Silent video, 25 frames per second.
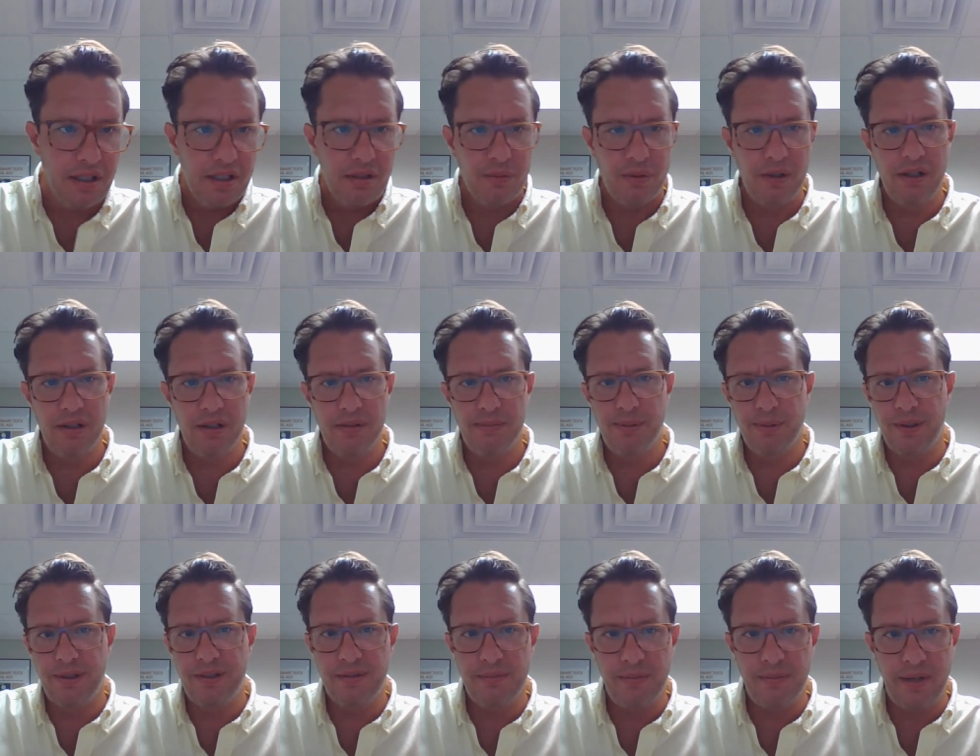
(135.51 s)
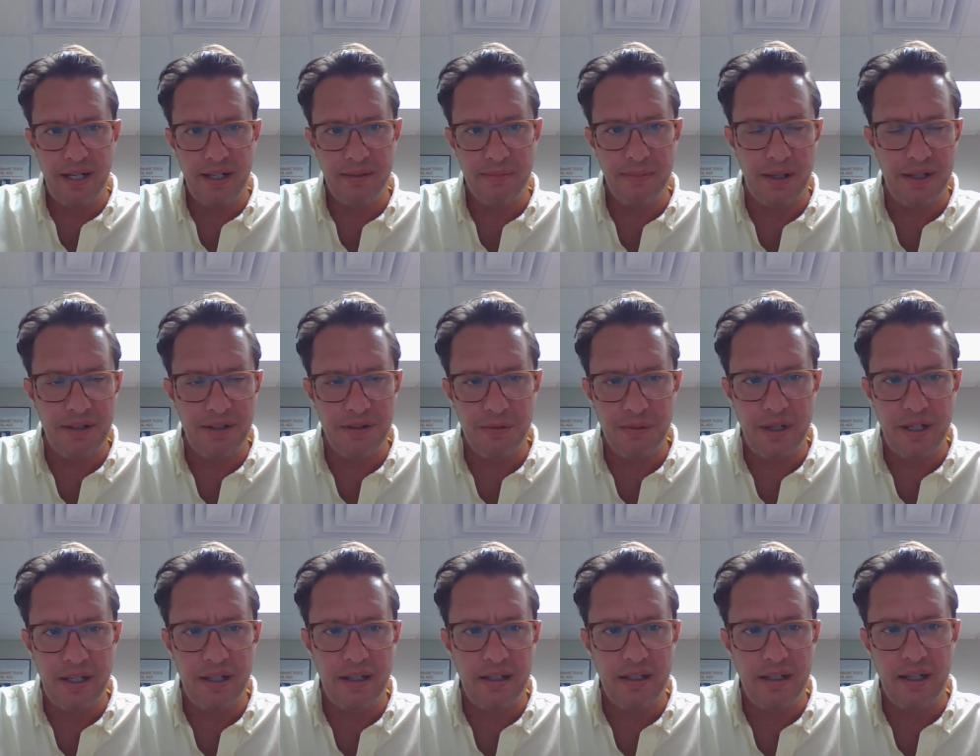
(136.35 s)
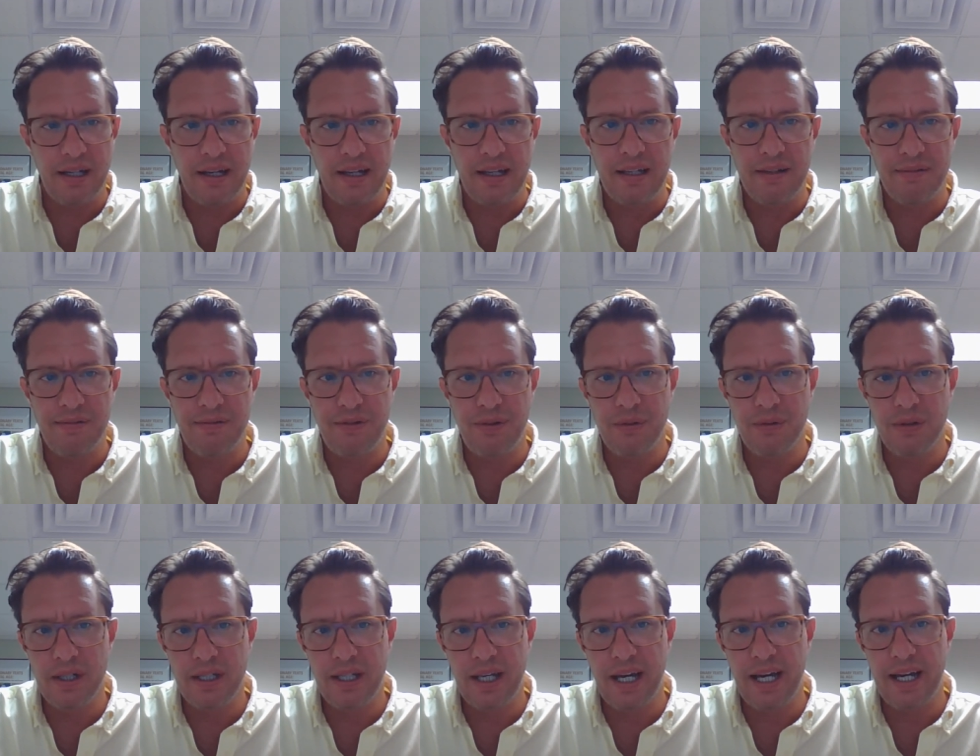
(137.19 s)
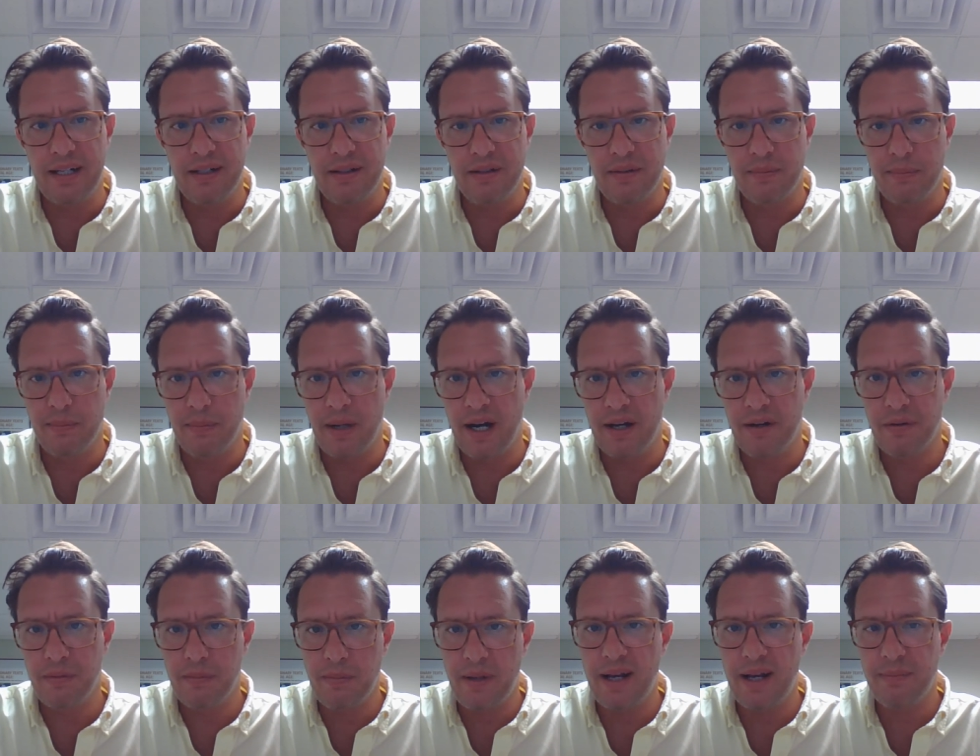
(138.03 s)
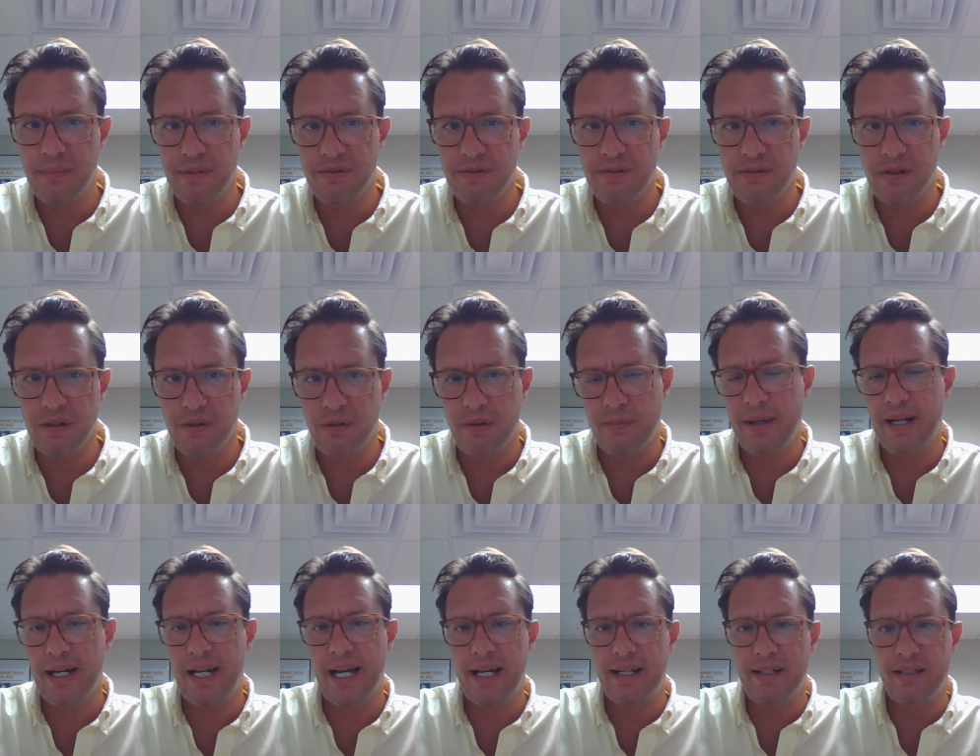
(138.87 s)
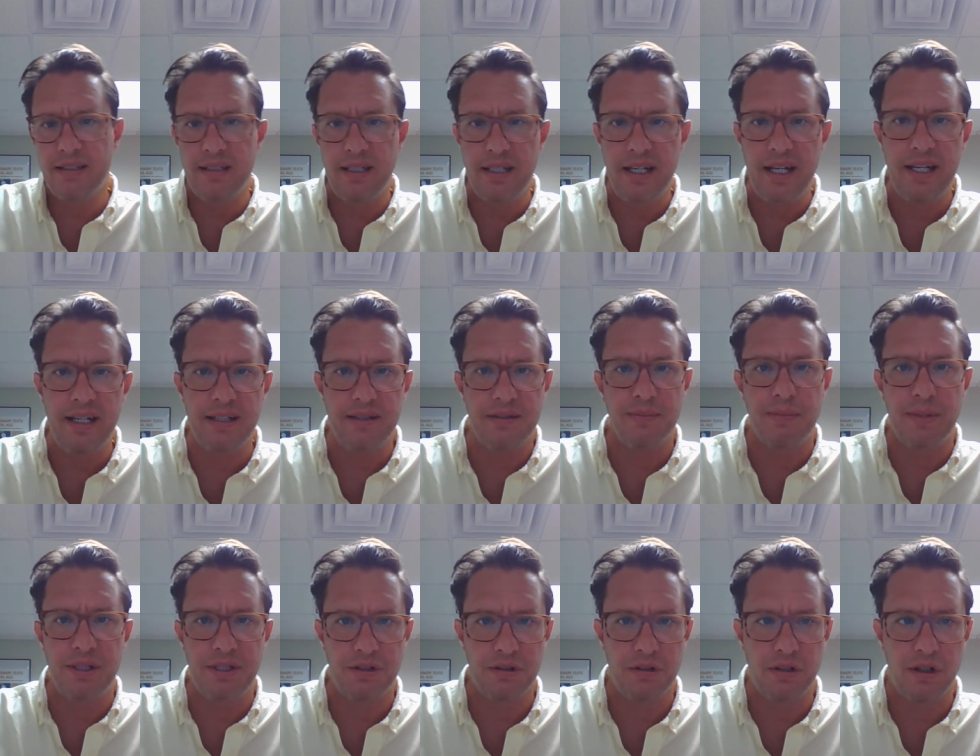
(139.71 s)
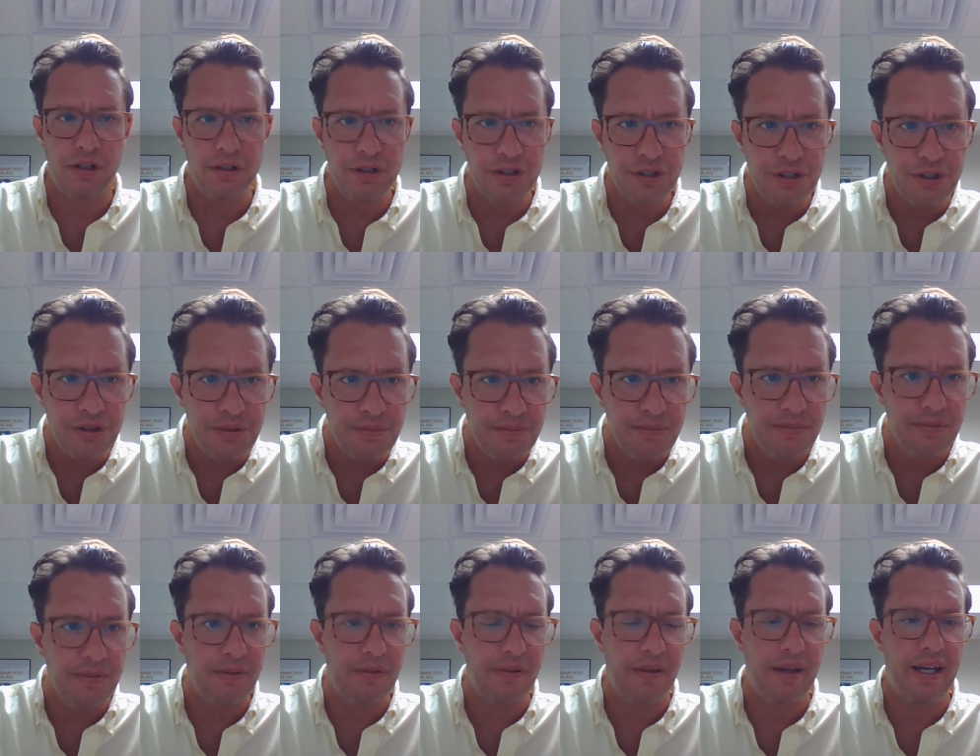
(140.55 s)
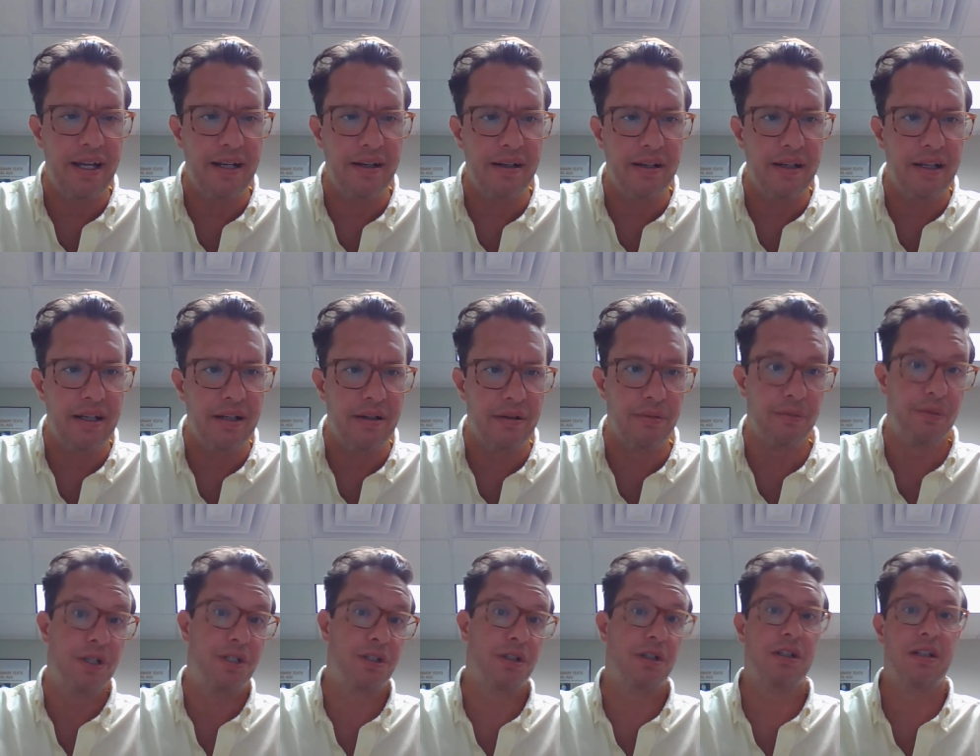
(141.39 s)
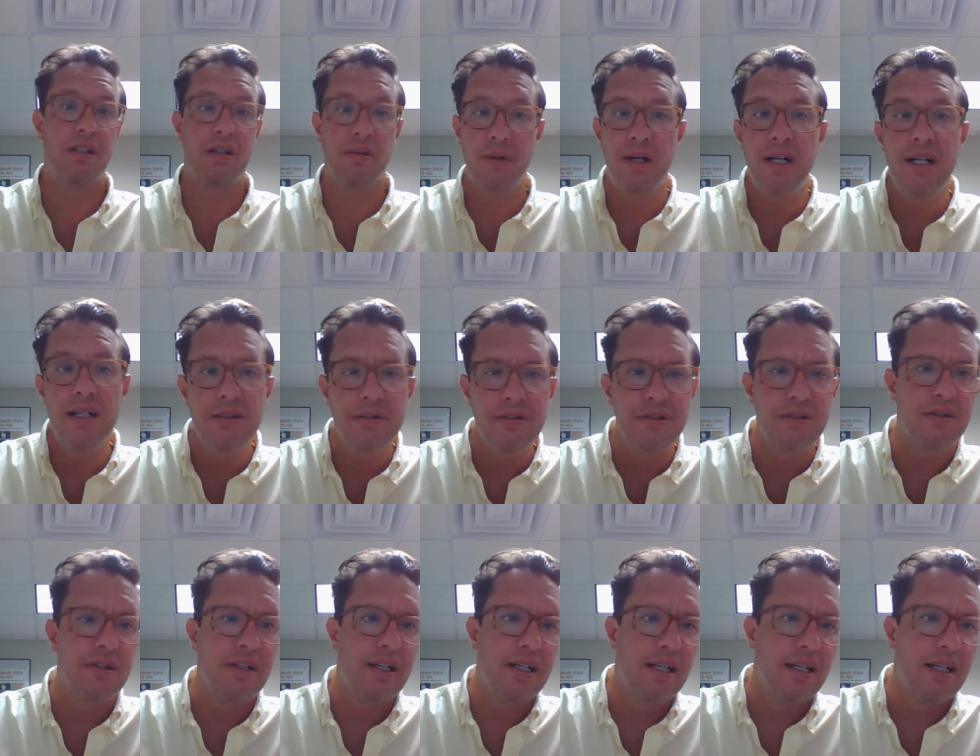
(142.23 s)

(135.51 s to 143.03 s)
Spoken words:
One other point to make, by the way, if you look at the modern map of Lower Manhattan today, it's much larger than it originally was.